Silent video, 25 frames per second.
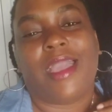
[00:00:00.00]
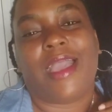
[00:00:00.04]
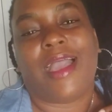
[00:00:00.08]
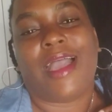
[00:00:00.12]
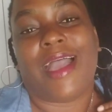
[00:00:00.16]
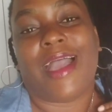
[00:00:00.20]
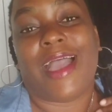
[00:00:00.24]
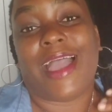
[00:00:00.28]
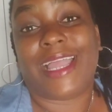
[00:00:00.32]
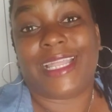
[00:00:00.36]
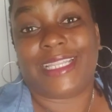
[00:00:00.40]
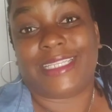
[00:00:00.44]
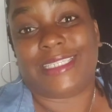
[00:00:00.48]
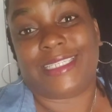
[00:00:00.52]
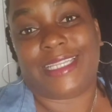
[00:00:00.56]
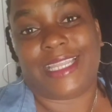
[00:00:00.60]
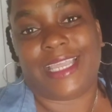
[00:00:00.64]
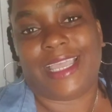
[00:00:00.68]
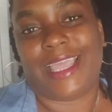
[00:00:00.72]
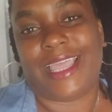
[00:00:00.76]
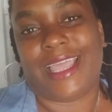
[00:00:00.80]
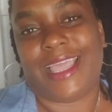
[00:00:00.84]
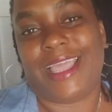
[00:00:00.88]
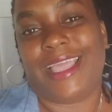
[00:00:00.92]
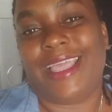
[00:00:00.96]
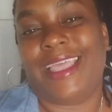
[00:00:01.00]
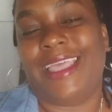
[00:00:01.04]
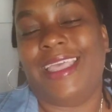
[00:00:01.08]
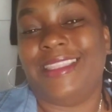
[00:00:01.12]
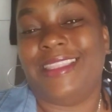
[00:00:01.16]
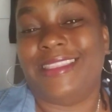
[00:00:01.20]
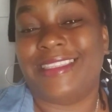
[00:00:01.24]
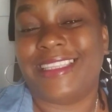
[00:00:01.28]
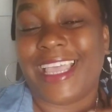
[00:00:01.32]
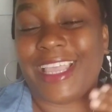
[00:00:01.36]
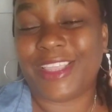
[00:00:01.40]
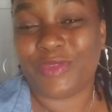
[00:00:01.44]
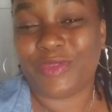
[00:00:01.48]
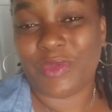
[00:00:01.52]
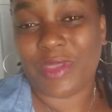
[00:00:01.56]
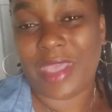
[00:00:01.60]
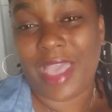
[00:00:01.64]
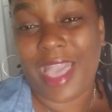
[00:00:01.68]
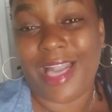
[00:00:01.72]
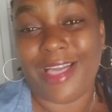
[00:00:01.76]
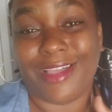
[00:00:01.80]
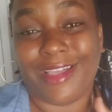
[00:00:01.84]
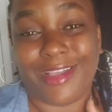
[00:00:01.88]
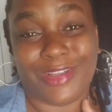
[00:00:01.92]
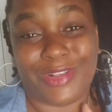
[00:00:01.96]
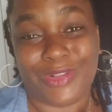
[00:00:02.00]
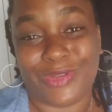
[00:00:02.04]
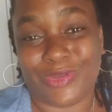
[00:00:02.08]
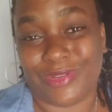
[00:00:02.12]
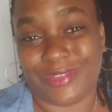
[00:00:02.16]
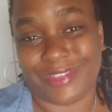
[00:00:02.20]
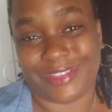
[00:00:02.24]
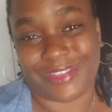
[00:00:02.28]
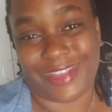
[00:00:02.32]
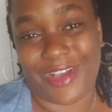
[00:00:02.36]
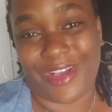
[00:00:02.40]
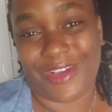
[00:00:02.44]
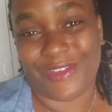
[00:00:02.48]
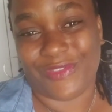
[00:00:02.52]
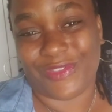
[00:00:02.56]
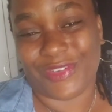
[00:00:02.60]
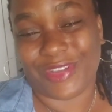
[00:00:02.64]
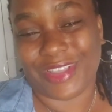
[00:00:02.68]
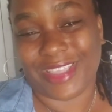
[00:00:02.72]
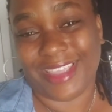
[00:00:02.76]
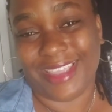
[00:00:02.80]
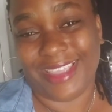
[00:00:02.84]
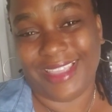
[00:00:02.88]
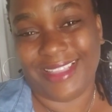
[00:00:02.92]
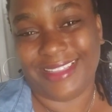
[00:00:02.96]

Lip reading: And then I'll close off, okay?